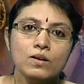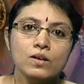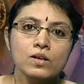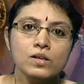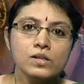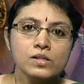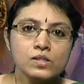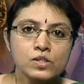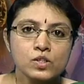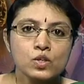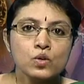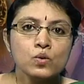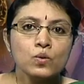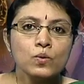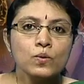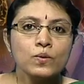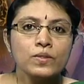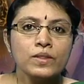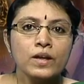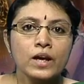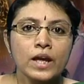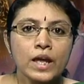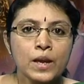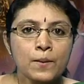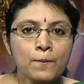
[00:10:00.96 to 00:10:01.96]
So,
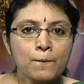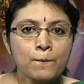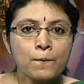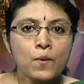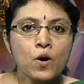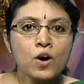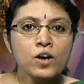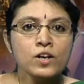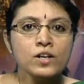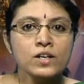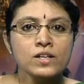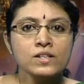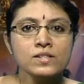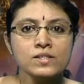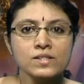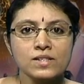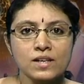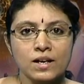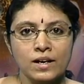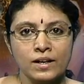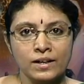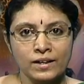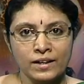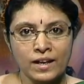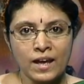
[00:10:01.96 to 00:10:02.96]
the importance
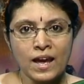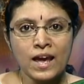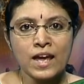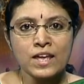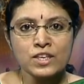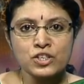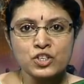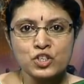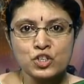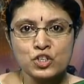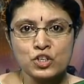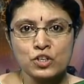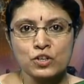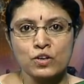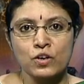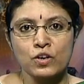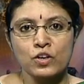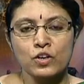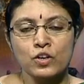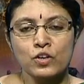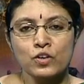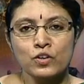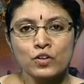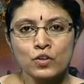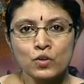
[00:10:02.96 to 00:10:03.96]
attached
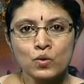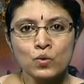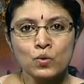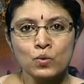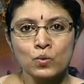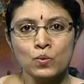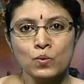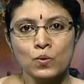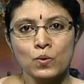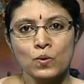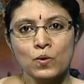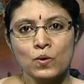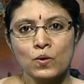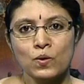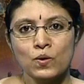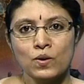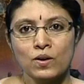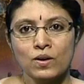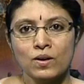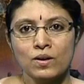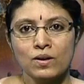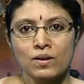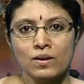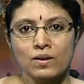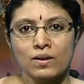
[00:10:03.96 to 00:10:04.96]
to
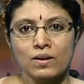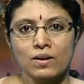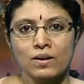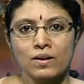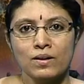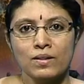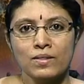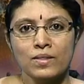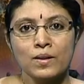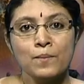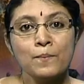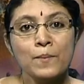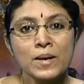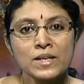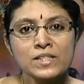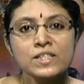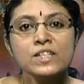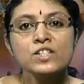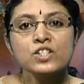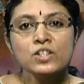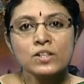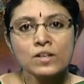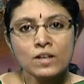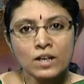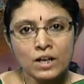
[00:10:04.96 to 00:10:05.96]
the message
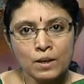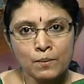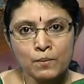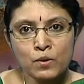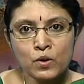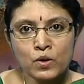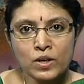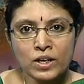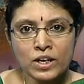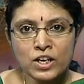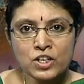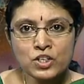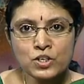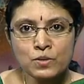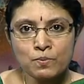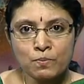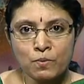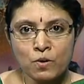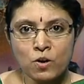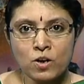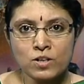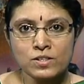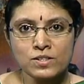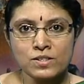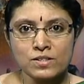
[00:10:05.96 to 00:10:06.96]
in a communication
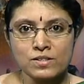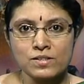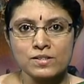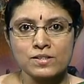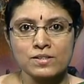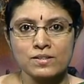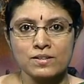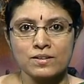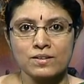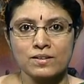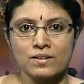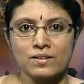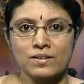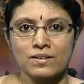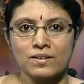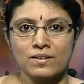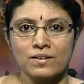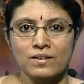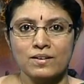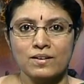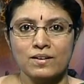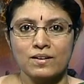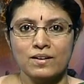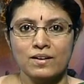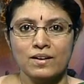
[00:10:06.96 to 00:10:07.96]
process
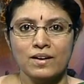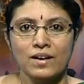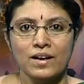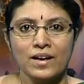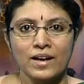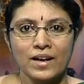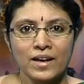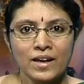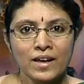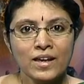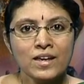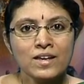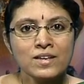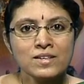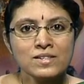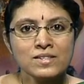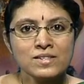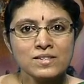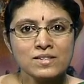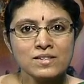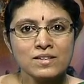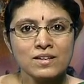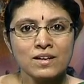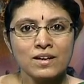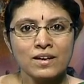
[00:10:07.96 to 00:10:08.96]

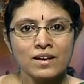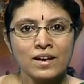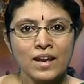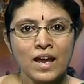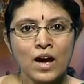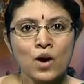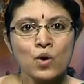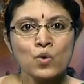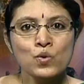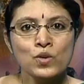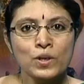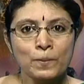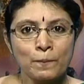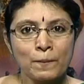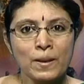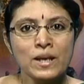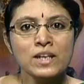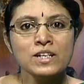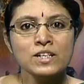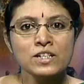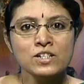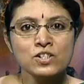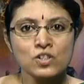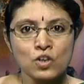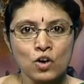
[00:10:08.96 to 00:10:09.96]
is now
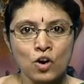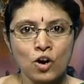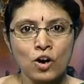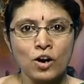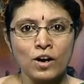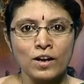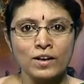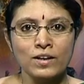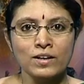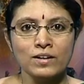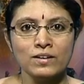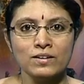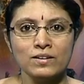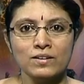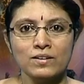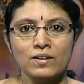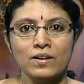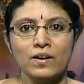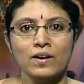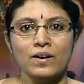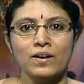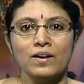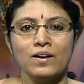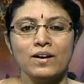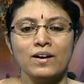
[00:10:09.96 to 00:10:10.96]
dependent on
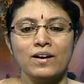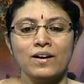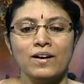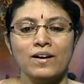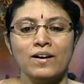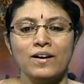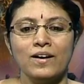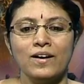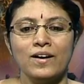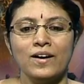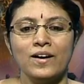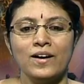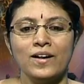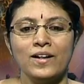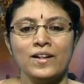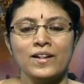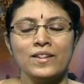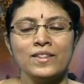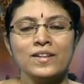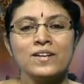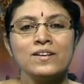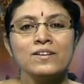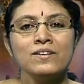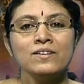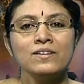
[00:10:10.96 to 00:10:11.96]

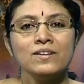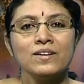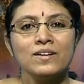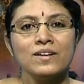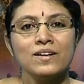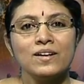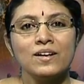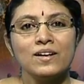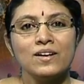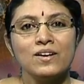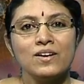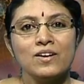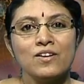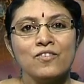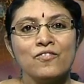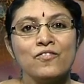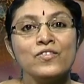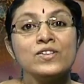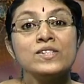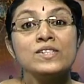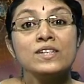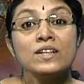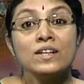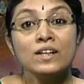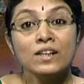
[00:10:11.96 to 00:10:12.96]
the
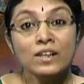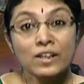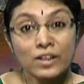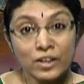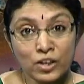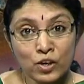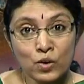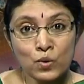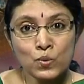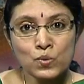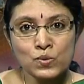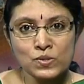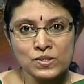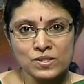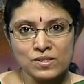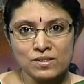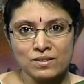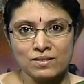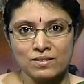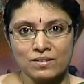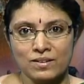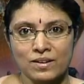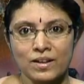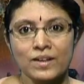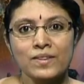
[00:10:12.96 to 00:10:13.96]
physical cues
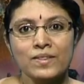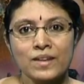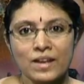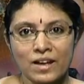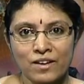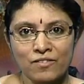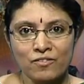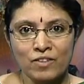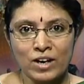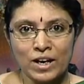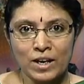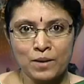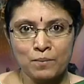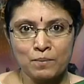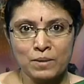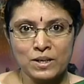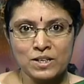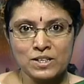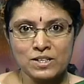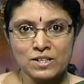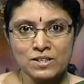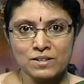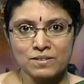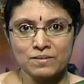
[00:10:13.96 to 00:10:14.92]
in the environment.